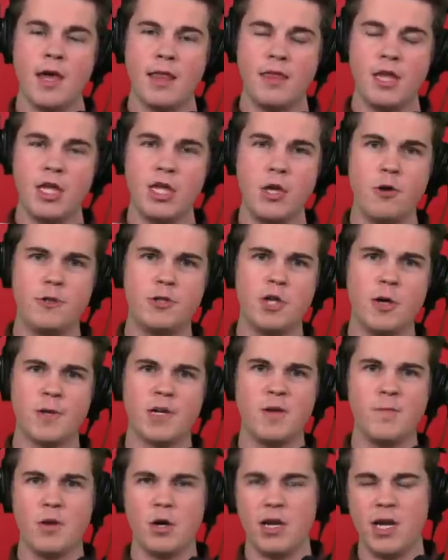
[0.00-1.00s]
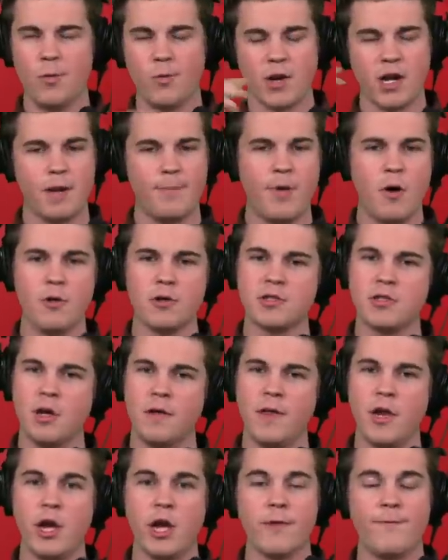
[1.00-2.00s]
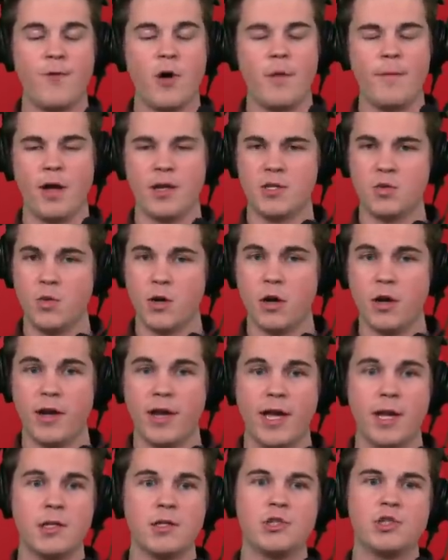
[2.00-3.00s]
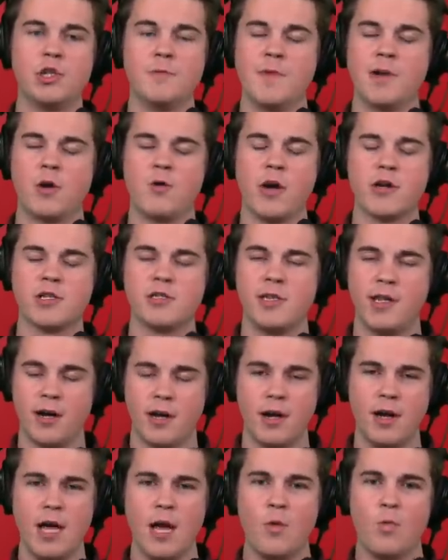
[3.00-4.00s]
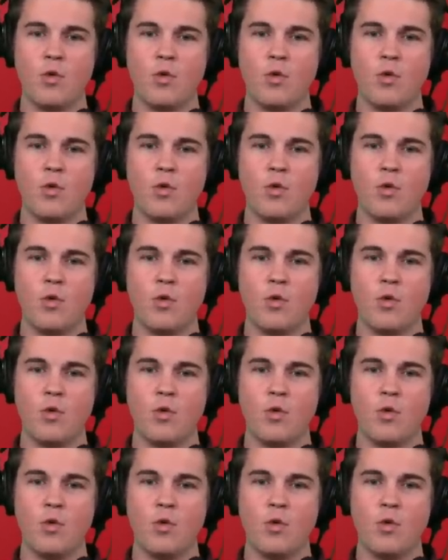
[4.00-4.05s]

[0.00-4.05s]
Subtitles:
The YouTube community, we're going to post on there. You can follow me on Twitter again. Shoot me a question there.